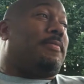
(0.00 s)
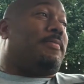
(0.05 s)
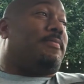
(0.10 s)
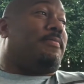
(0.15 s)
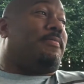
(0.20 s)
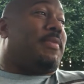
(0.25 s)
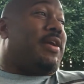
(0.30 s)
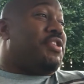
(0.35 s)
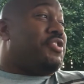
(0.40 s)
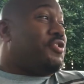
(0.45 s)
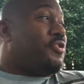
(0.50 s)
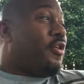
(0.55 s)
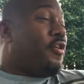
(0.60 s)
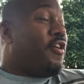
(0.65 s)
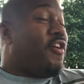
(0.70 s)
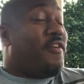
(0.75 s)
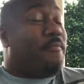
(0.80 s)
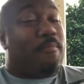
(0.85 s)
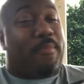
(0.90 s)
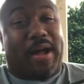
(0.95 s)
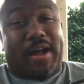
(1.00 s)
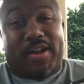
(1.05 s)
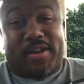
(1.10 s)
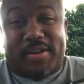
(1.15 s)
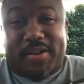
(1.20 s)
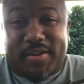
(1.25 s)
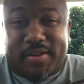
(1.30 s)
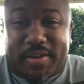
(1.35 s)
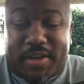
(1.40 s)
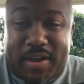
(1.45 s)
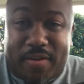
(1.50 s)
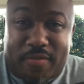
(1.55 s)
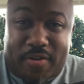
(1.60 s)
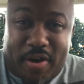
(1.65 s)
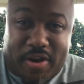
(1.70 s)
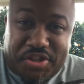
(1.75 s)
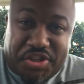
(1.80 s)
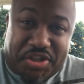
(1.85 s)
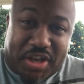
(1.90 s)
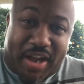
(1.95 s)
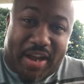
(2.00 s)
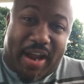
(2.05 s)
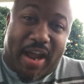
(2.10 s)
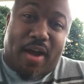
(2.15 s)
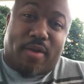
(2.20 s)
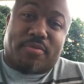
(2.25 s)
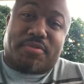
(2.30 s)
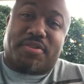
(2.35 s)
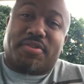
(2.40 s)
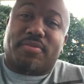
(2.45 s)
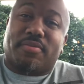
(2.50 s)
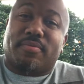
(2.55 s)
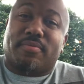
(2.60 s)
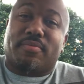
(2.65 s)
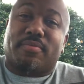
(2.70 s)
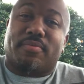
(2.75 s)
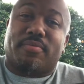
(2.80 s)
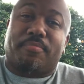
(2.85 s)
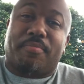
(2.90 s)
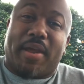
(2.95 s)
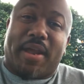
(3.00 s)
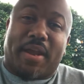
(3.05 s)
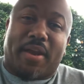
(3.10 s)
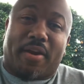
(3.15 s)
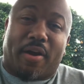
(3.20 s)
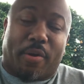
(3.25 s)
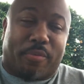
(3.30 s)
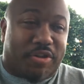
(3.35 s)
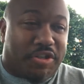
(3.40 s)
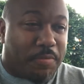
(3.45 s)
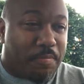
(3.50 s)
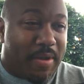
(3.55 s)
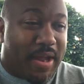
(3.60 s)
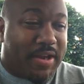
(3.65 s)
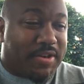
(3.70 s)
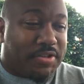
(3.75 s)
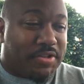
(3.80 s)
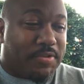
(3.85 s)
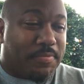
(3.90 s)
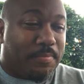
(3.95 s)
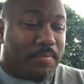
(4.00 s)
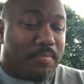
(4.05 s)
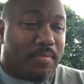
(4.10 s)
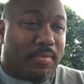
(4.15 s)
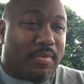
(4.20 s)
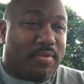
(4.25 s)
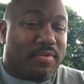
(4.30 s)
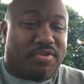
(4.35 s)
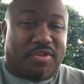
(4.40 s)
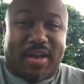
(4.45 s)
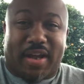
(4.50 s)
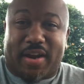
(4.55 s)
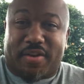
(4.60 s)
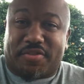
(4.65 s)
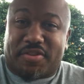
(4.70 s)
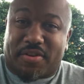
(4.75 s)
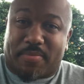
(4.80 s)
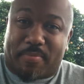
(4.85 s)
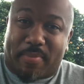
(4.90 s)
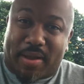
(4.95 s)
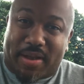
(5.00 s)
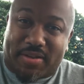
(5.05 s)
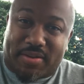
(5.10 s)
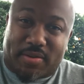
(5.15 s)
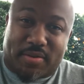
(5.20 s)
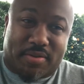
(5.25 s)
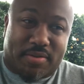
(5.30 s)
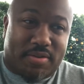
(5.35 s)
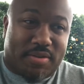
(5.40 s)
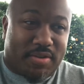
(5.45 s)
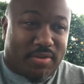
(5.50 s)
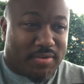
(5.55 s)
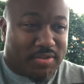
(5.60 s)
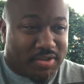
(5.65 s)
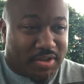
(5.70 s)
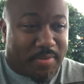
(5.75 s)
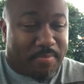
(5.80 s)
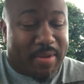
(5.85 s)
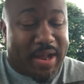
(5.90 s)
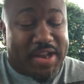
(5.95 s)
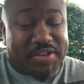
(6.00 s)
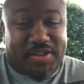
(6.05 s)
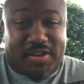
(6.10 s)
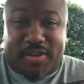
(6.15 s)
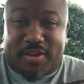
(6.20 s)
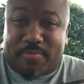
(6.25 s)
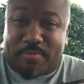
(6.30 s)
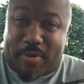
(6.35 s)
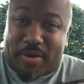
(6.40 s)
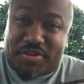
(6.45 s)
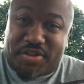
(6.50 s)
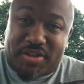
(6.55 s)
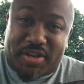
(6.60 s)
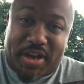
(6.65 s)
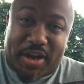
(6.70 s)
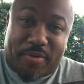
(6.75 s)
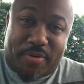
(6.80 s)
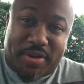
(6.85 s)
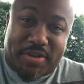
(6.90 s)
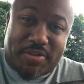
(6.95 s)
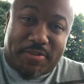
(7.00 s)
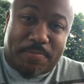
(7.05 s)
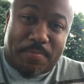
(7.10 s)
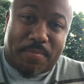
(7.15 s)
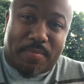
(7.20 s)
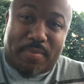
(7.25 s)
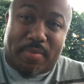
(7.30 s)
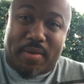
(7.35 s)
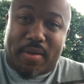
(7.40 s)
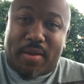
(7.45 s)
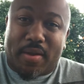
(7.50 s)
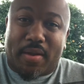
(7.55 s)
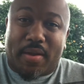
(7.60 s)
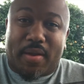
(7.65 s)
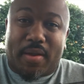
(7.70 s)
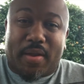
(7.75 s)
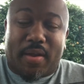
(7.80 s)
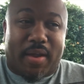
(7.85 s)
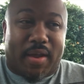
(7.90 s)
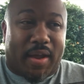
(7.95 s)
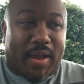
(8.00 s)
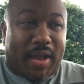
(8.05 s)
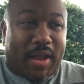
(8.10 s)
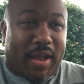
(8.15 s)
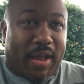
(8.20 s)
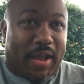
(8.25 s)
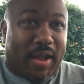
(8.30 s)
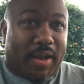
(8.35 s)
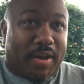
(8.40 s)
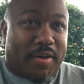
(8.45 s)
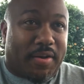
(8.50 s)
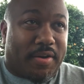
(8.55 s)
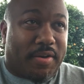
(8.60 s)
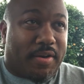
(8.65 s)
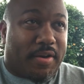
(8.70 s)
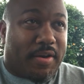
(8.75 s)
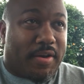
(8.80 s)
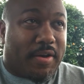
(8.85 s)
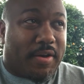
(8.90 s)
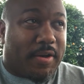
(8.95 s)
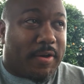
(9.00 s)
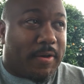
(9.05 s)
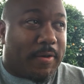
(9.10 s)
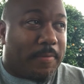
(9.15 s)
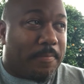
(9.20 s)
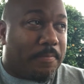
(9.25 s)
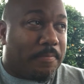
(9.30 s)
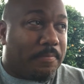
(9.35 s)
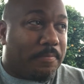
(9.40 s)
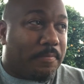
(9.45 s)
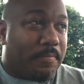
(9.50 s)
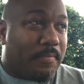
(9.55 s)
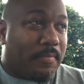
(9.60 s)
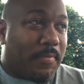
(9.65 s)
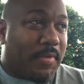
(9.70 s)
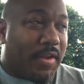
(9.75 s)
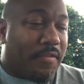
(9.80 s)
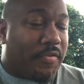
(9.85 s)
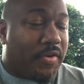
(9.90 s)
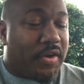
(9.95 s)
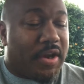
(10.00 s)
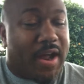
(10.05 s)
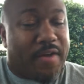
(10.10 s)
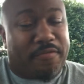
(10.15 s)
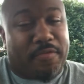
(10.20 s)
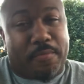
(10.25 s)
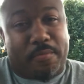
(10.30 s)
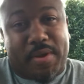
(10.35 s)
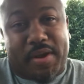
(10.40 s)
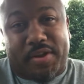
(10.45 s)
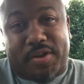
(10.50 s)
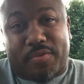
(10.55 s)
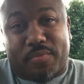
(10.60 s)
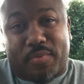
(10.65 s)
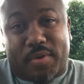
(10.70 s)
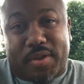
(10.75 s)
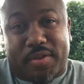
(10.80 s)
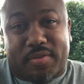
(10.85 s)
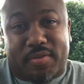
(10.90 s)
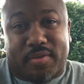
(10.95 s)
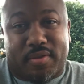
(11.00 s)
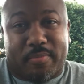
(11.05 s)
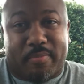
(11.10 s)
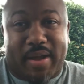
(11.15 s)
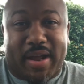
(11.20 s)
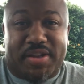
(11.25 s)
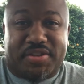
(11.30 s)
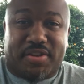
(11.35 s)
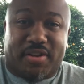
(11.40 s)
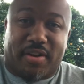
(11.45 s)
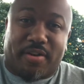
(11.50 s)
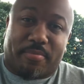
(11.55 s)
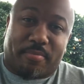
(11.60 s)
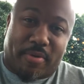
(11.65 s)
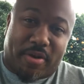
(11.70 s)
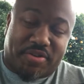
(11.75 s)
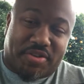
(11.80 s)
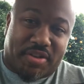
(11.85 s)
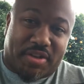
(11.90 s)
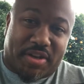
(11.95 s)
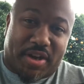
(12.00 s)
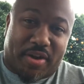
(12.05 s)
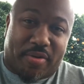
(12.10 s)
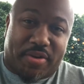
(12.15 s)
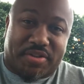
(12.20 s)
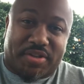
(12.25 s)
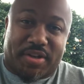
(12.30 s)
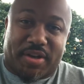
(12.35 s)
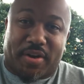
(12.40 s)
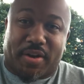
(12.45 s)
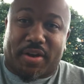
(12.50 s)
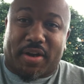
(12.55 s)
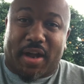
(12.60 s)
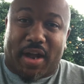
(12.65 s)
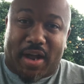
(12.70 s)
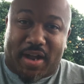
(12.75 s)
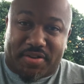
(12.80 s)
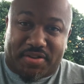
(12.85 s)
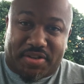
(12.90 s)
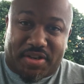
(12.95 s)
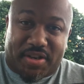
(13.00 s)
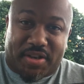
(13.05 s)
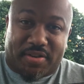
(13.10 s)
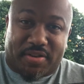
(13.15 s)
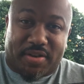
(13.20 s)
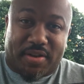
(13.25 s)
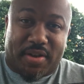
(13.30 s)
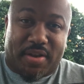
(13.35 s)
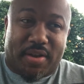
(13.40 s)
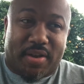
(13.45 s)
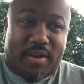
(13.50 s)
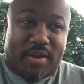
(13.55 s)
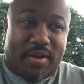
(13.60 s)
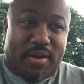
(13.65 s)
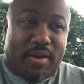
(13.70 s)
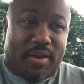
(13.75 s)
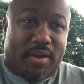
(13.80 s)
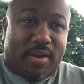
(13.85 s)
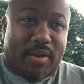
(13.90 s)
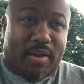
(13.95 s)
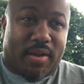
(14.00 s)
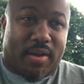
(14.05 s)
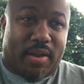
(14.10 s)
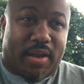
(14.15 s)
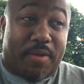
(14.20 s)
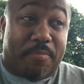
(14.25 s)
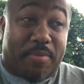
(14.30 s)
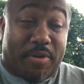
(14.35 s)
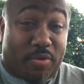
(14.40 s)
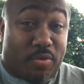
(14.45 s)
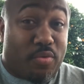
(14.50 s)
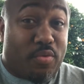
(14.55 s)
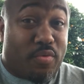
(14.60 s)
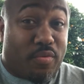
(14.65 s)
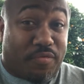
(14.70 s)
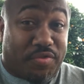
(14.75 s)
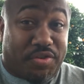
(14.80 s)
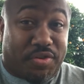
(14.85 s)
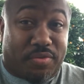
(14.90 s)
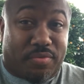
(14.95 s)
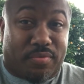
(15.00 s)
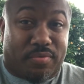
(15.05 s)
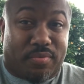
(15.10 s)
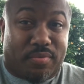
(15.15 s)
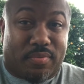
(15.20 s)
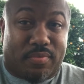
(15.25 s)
Let's start off by giving our shout outs, paying our respects. Shout out to the masculine mercenaries. And if you're not familiar with the masculine mercenaries and their content, it behooves you